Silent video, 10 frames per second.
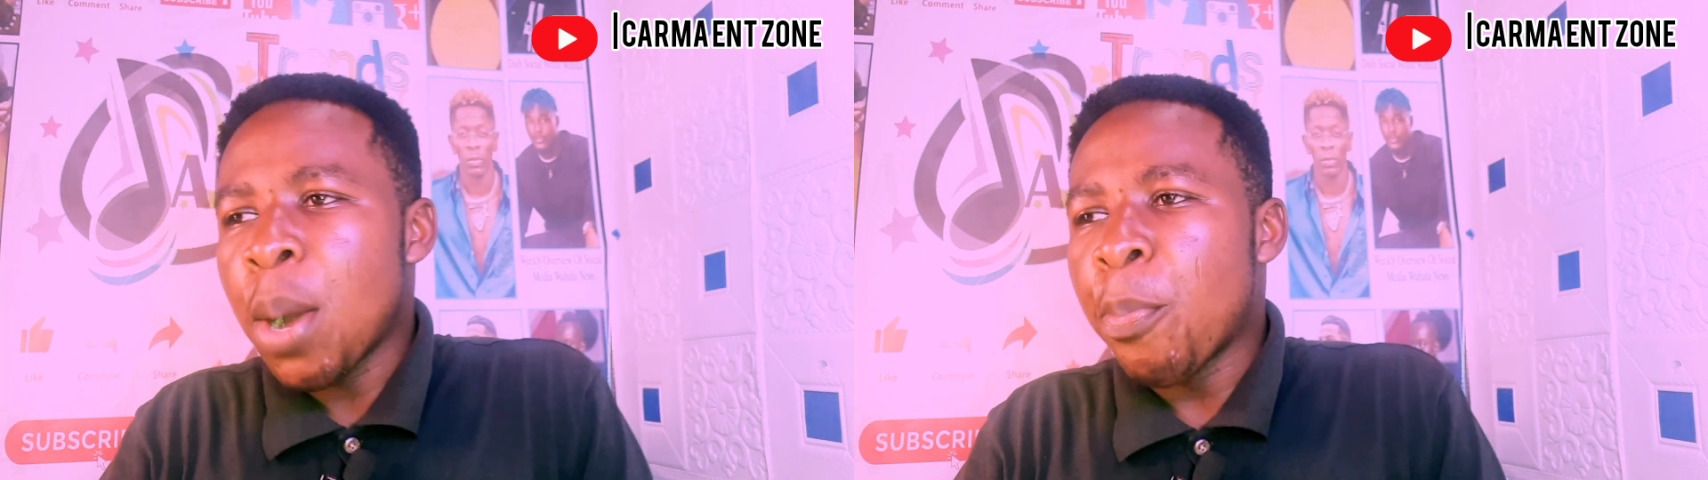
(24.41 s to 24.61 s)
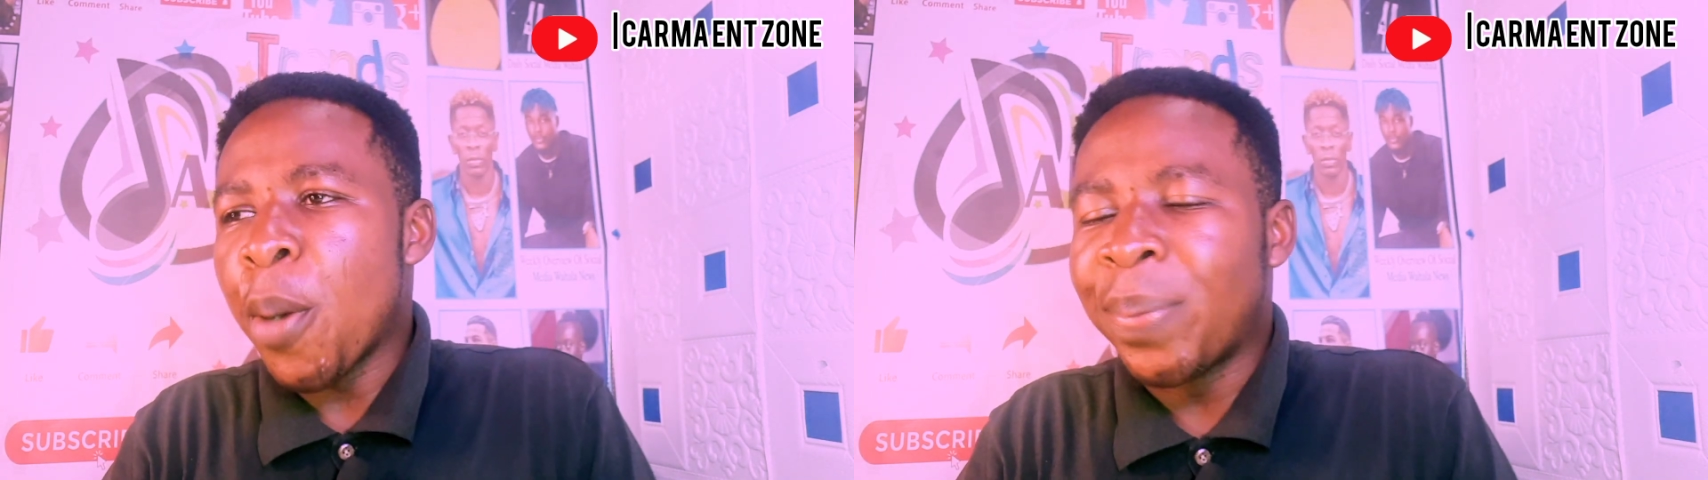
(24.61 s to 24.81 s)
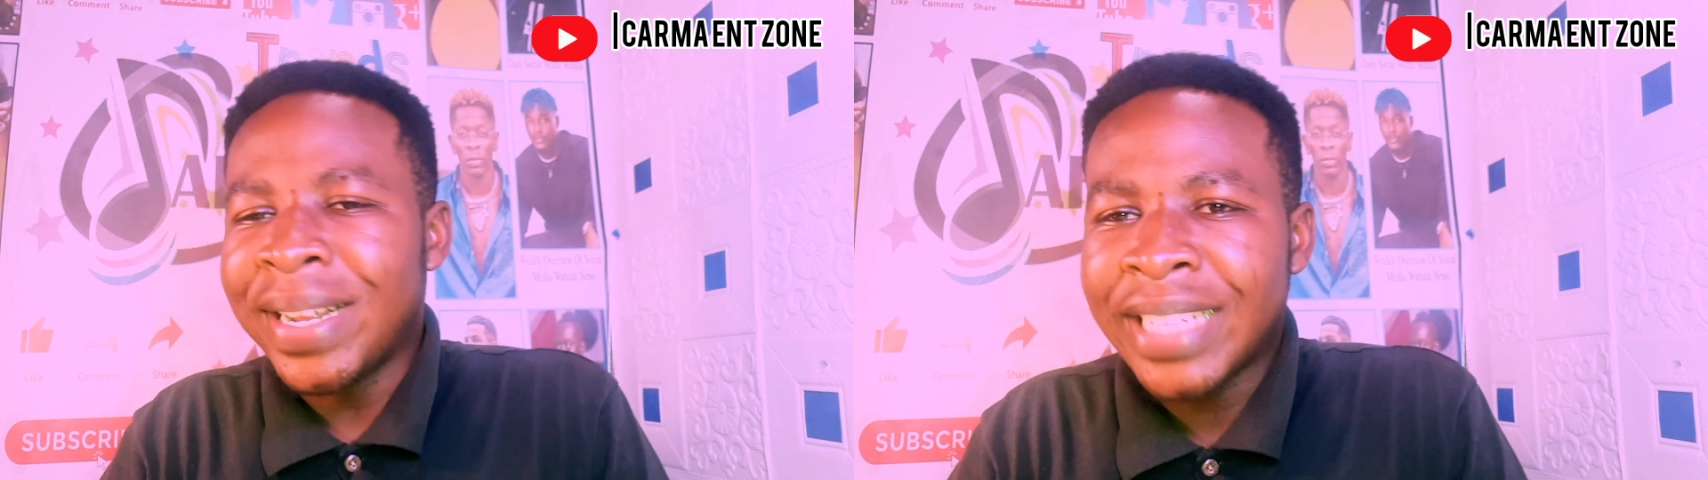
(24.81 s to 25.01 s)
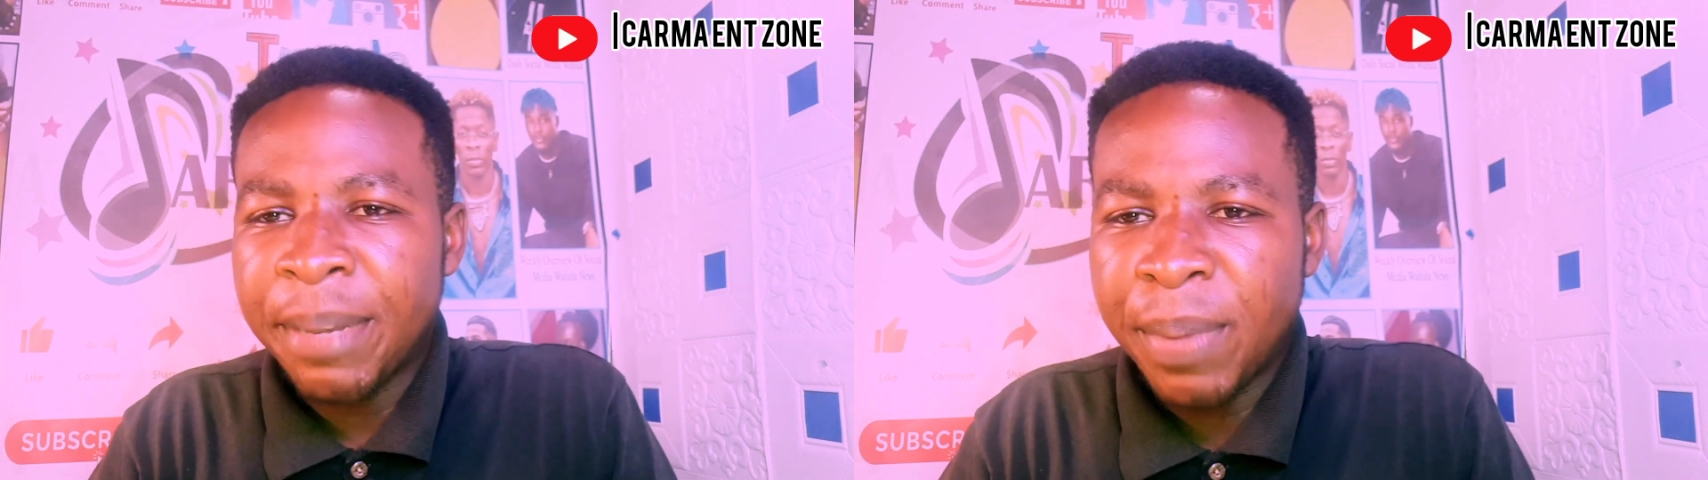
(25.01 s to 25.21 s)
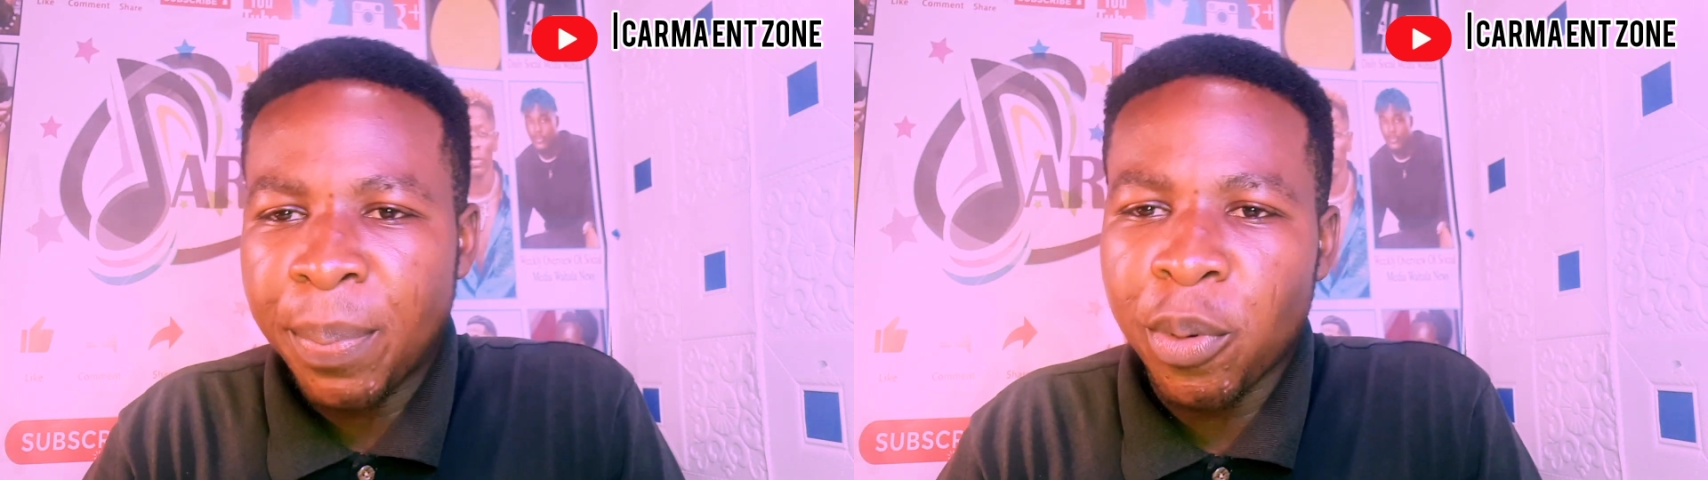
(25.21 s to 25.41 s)

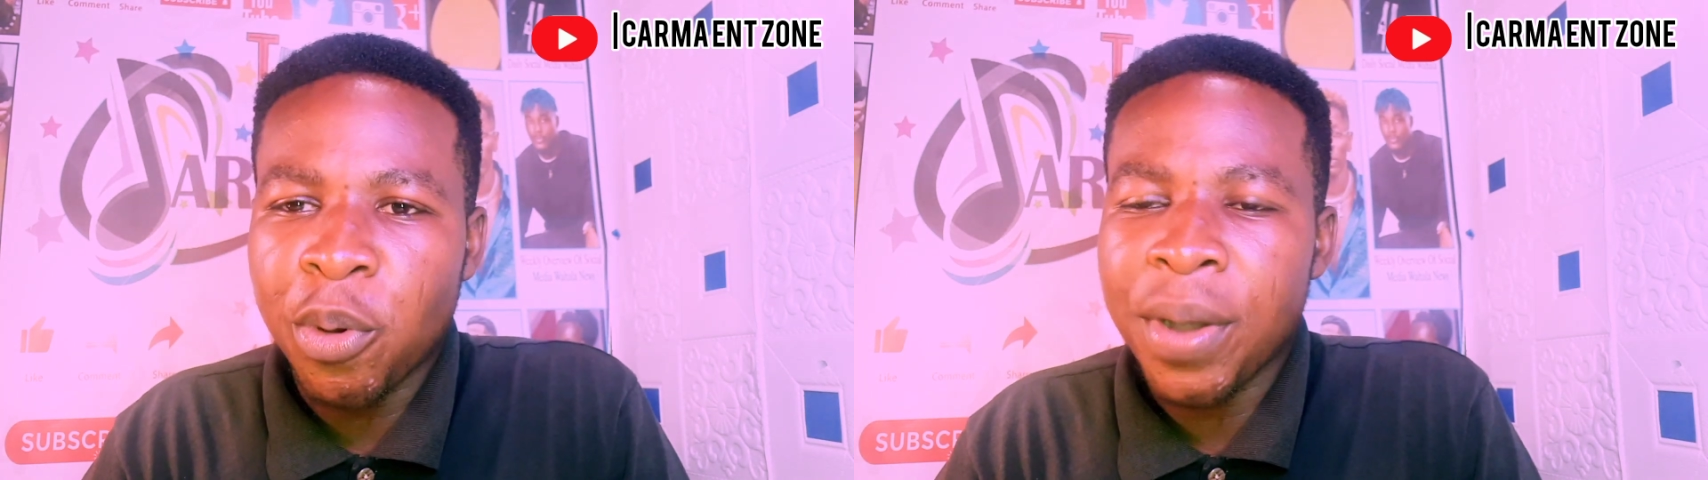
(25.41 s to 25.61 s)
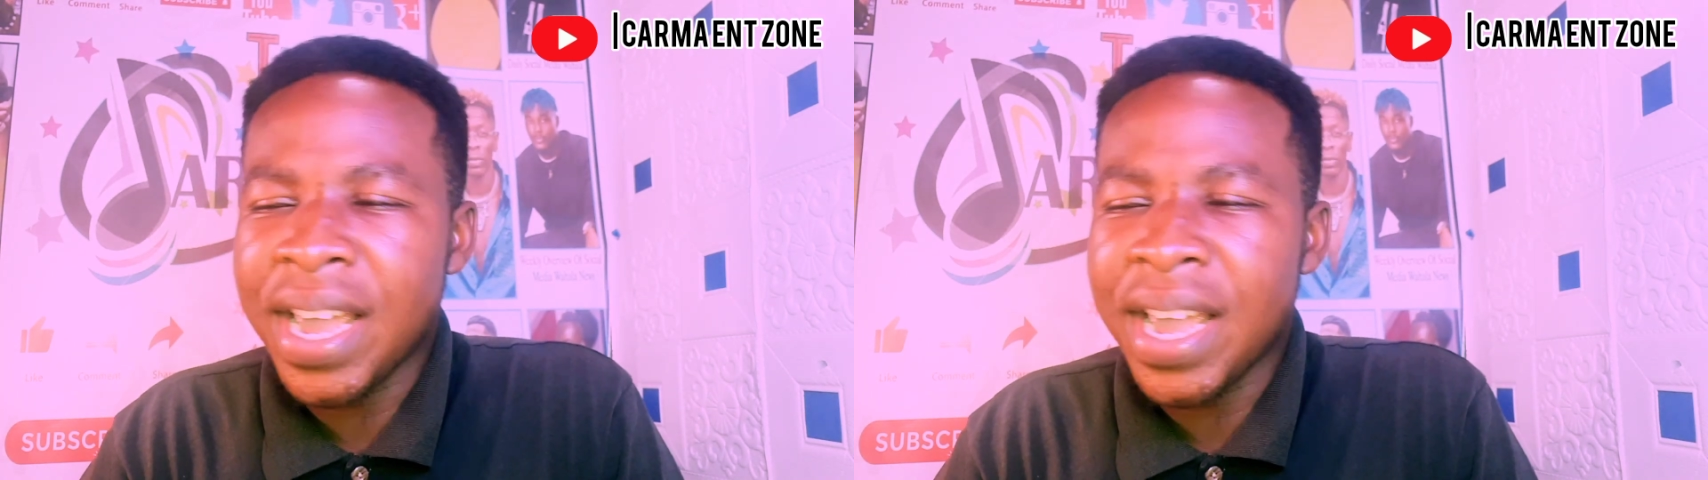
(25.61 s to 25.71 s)
populated people